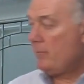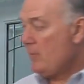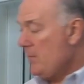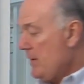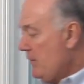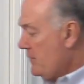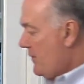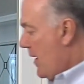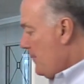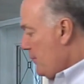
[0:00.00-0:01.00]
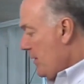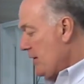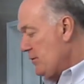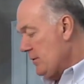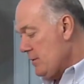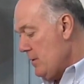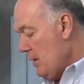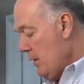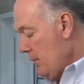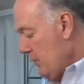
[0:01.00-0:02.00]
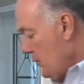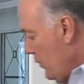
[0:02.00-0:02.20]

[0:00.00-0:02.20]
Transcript: From an ease of operation, the